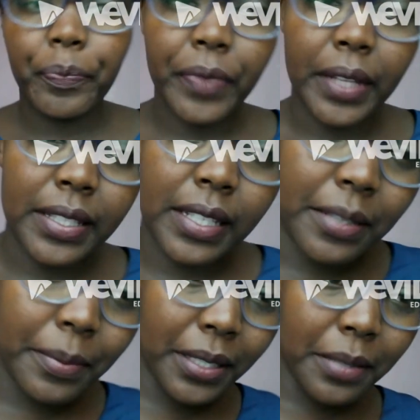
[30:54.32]
The
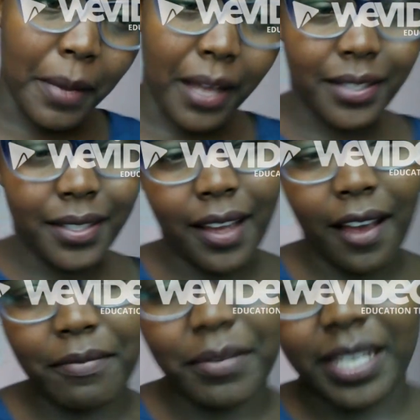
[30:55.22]
statement must
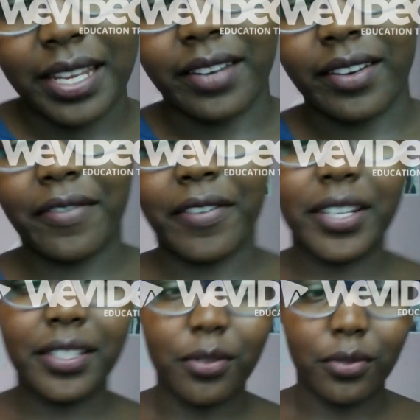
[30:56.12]
have been in
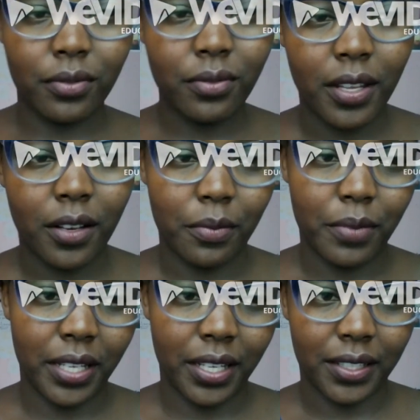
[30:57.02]
reference to the
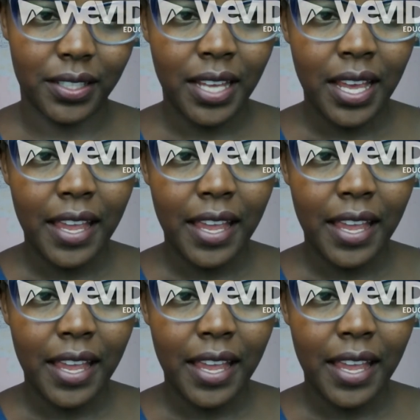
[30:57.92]
complainant.